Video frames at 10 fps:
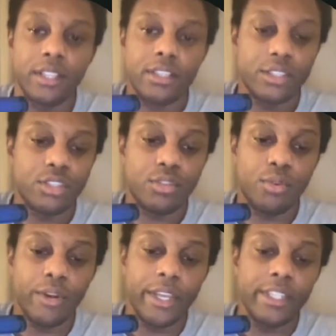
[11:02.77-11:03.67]

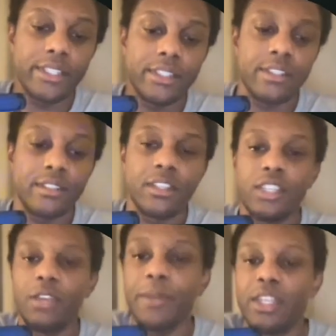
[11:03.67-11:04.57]
stories.
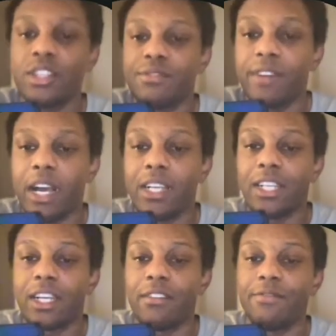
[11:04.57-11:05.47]
And then we can just find
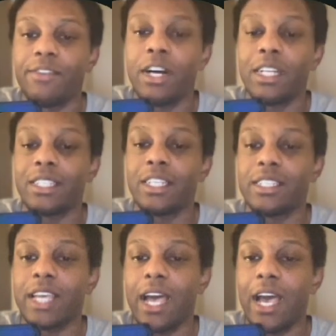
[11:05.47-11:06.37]
like a font
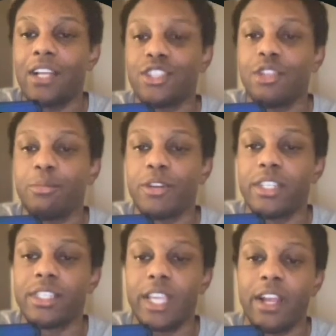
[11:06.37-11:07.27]
that's actually
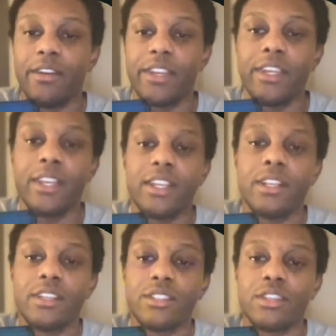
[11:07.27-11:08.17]
pretty scary.
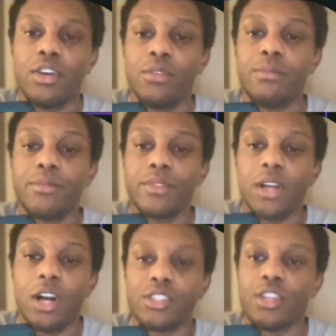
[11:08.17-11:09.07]
So
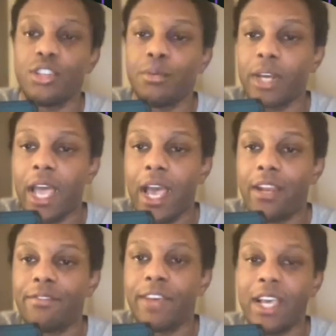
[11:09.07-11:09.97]
also you want to
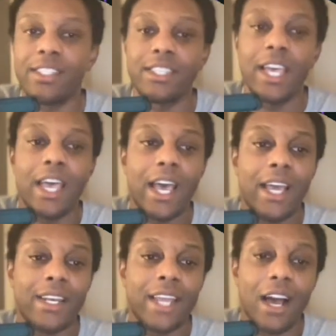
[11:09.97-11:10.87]
add effects,
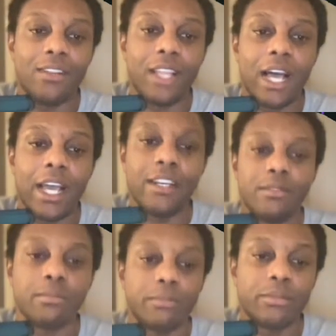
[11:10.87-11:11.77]
add an
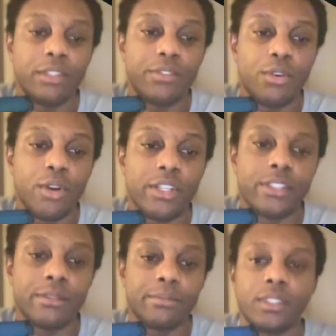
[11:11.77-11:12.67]
outline, of
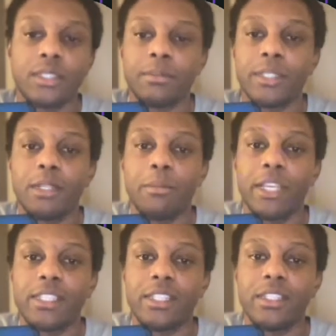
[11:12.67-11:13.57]
course, something that
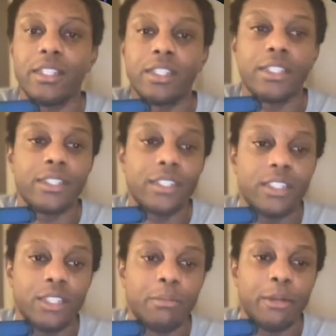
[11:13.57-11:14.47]
makes it look a
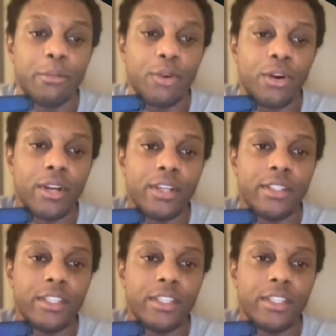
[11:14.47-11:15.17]
little bit more,